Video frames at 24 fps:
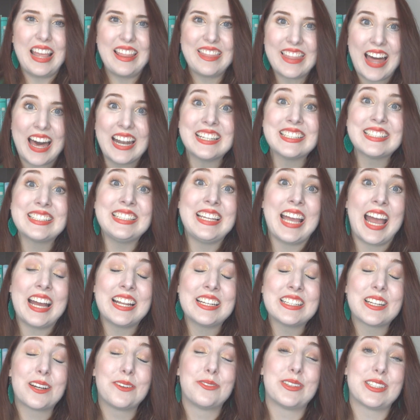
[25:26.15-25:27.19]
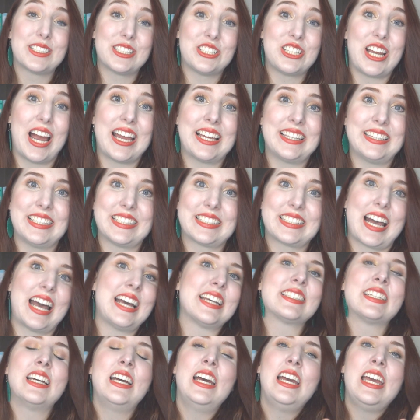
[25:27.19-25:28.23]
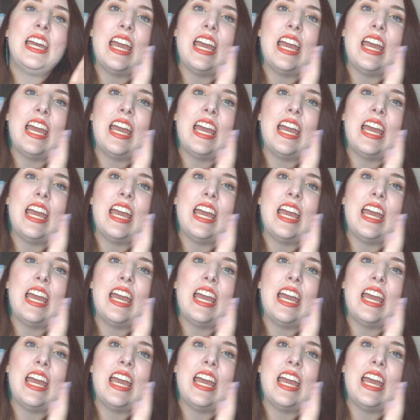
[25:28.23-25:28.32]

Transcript: that is the end of this giant list, guys.